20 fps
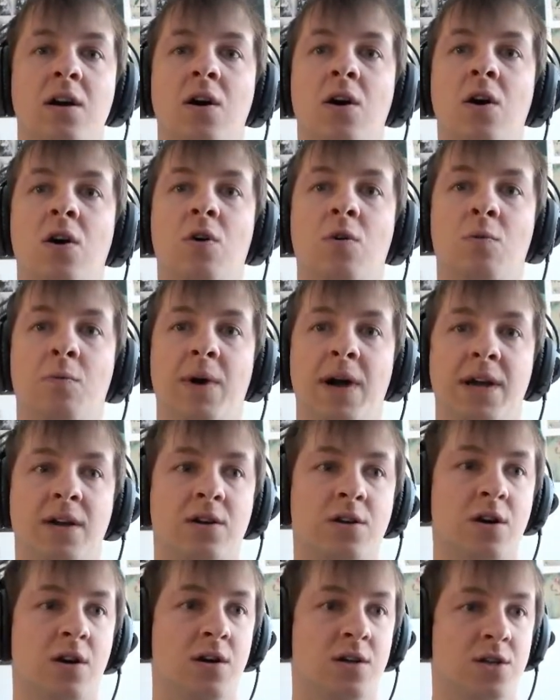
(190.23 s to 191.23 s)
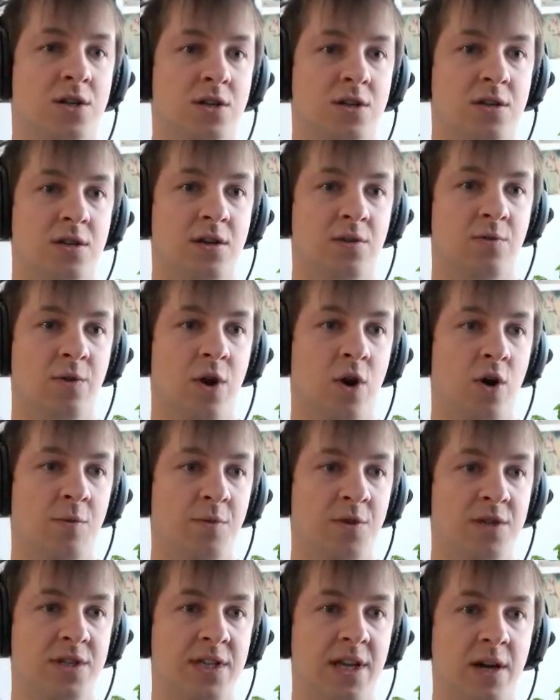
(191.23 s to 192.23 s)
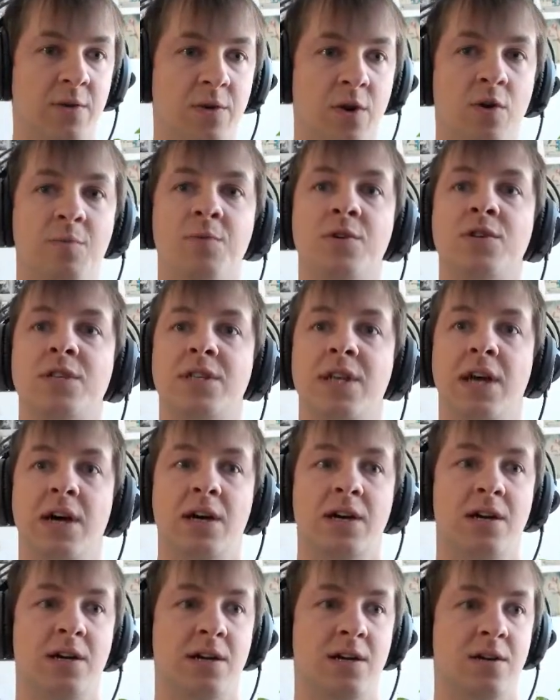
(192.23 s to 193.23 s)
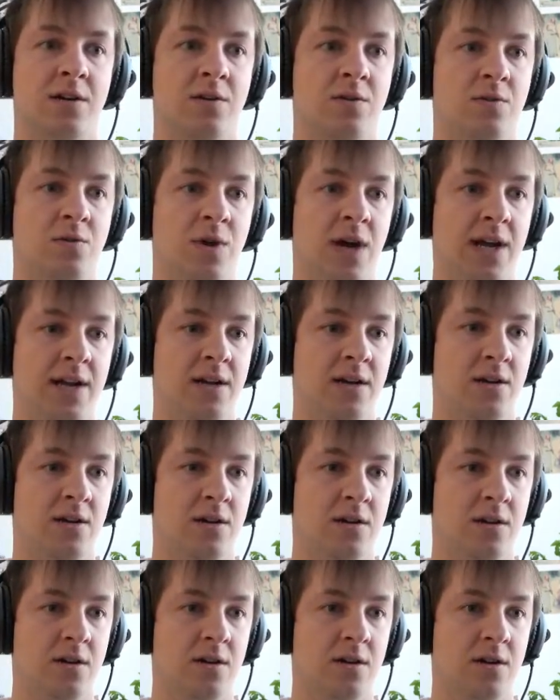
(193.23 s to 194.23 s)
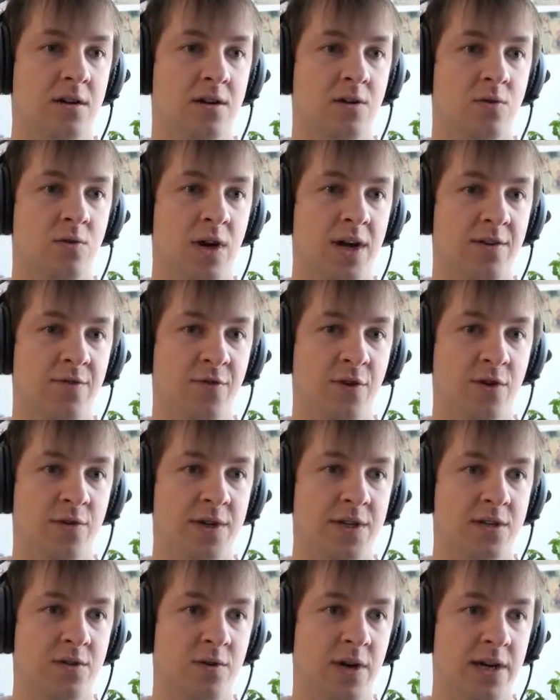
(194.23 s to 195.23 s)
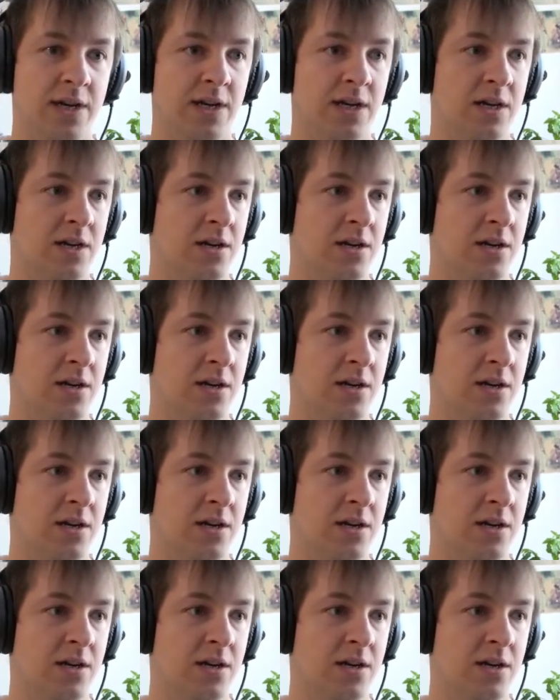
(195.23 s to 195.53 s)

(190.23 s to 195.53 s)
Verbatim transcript: Oh my gosh. We're almost there, we're almost there. Run! Run, Forest, run!